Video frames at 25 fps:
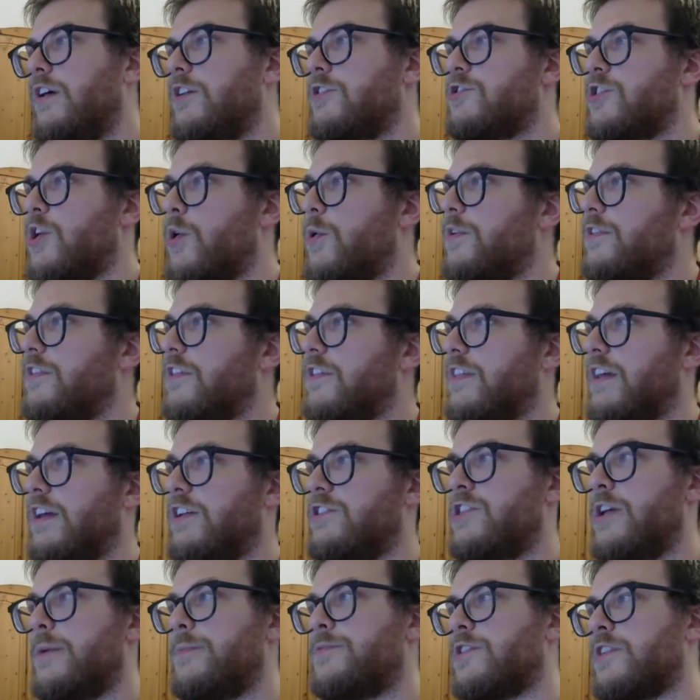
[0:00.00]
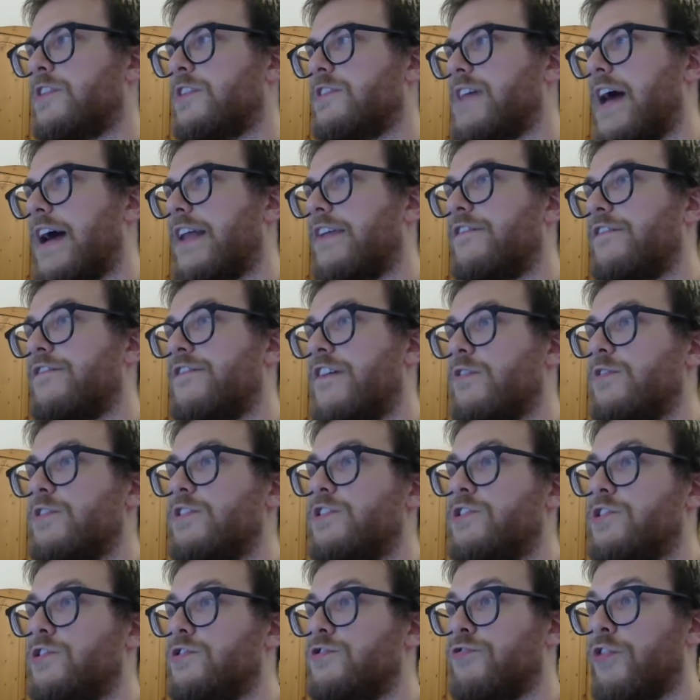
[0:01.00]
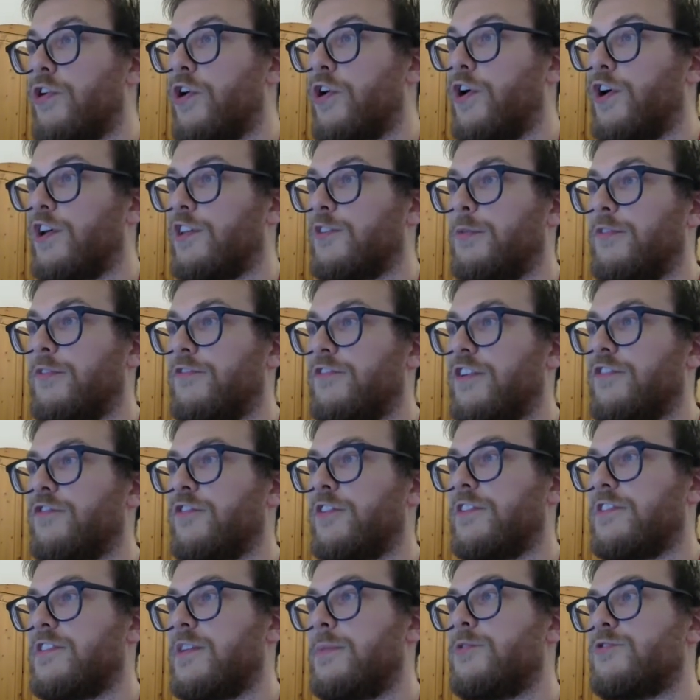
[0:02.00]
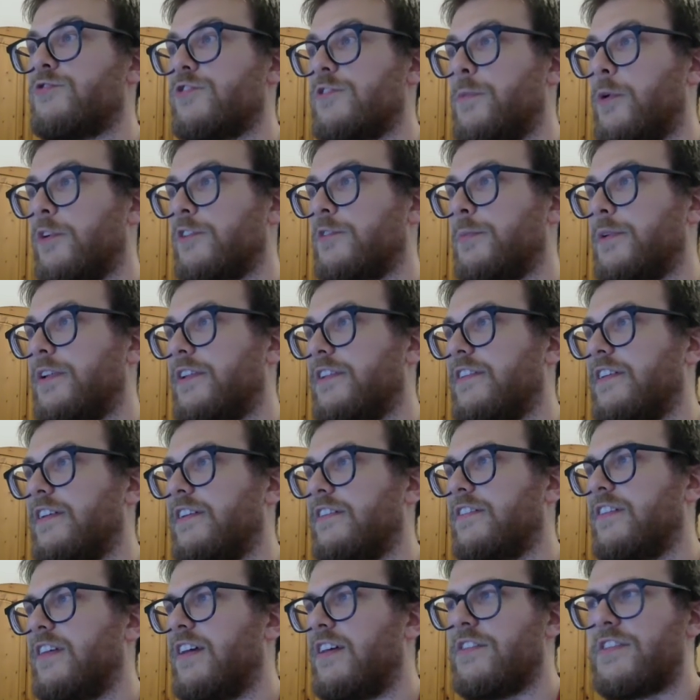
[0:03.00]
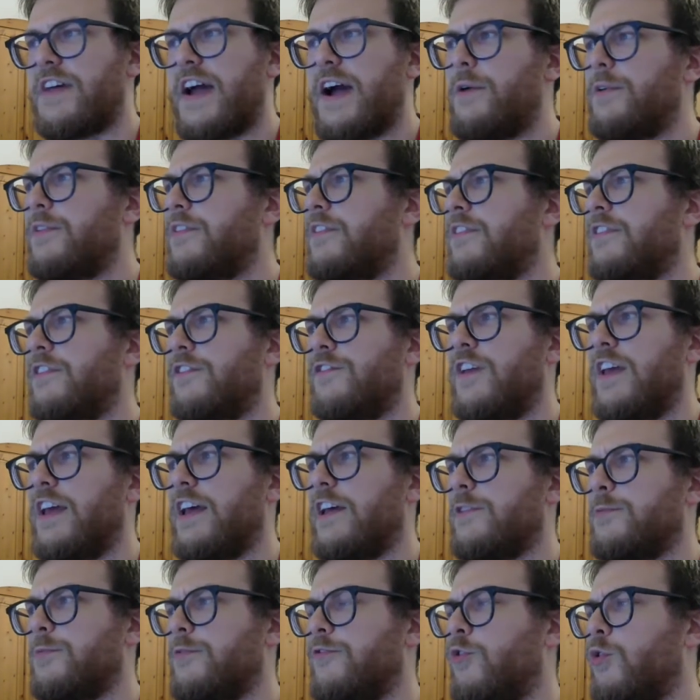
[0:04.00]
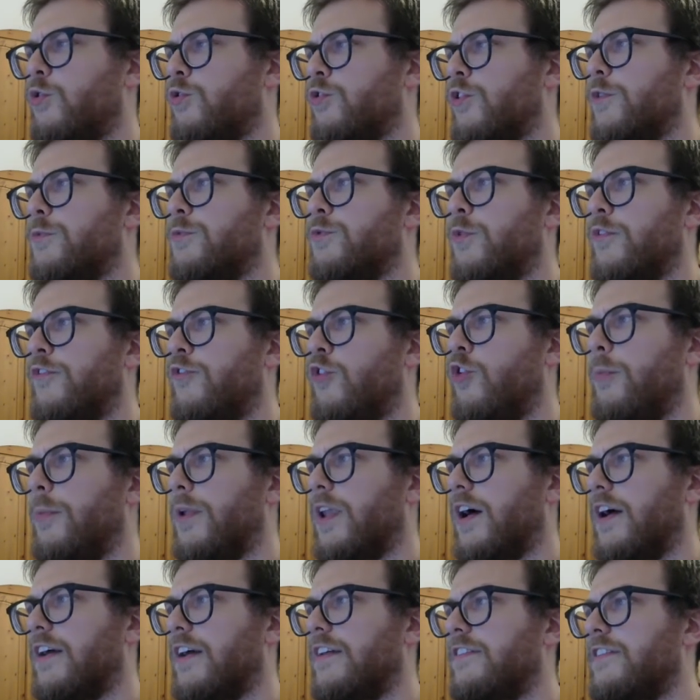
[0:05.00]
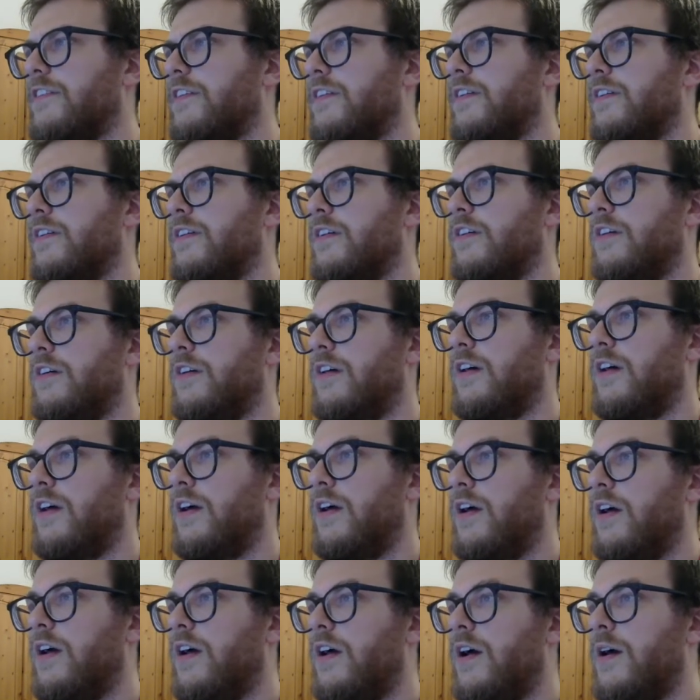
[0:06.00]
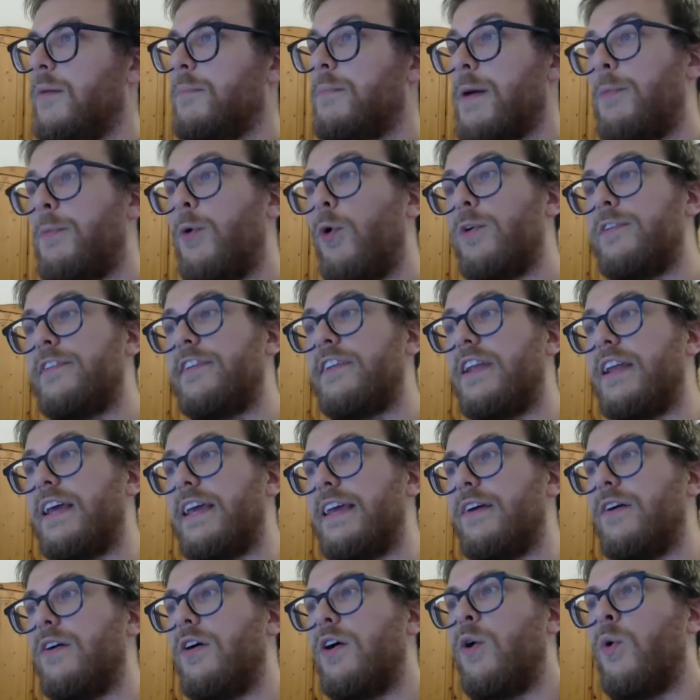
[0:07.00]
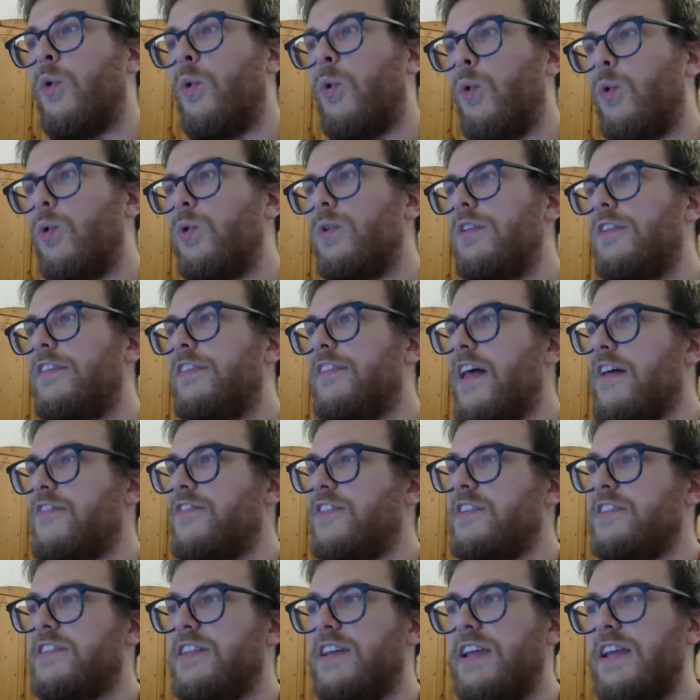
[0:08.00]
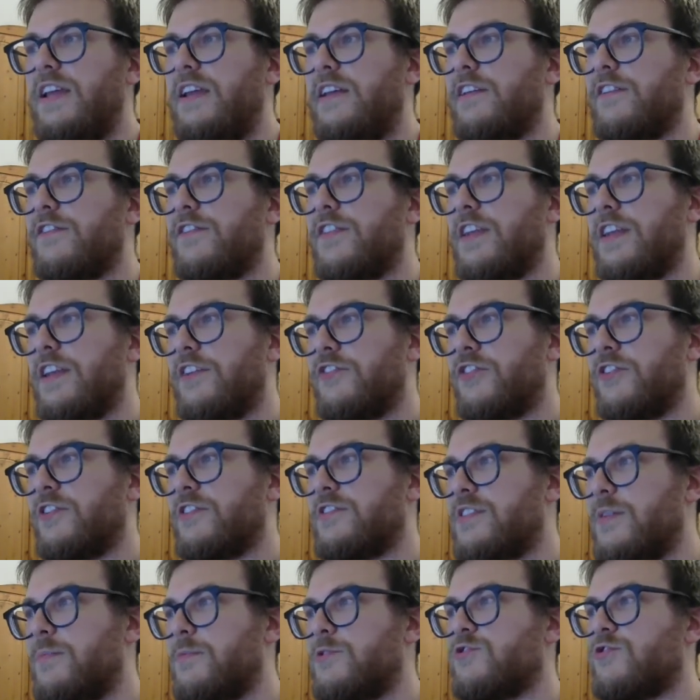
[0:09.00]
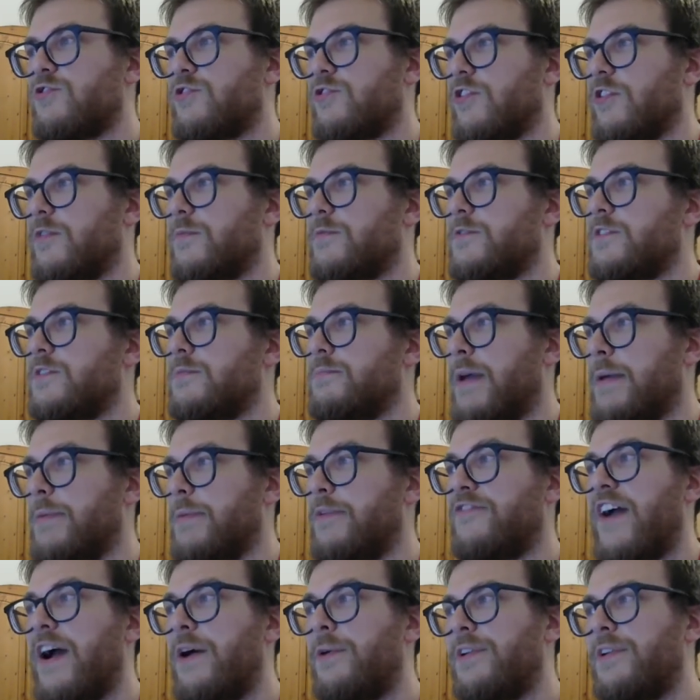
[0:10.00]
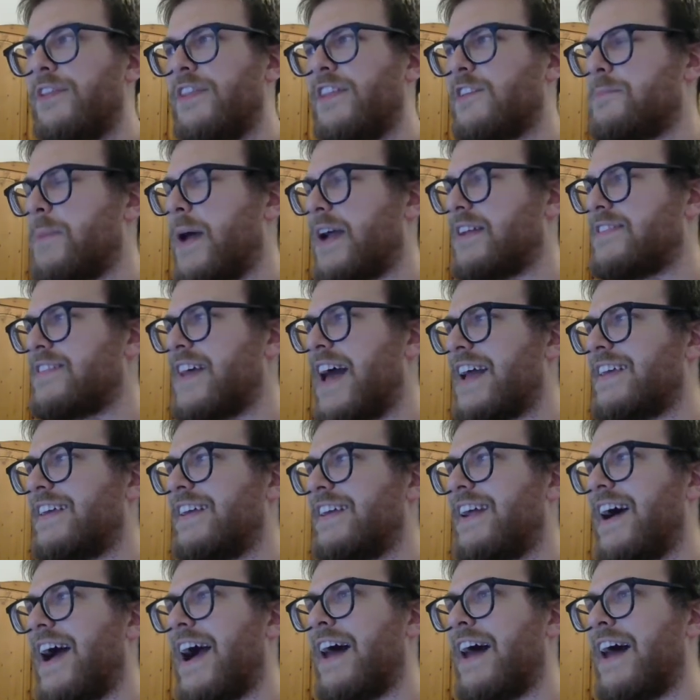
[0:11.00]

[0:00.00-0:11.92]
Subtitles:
showing that the Egyptians had a very good grasp of different symmetry possibilities, thousands of years before groups were formalized. Purportedly, all 17 of the different symmetry groups may be found in the spectacular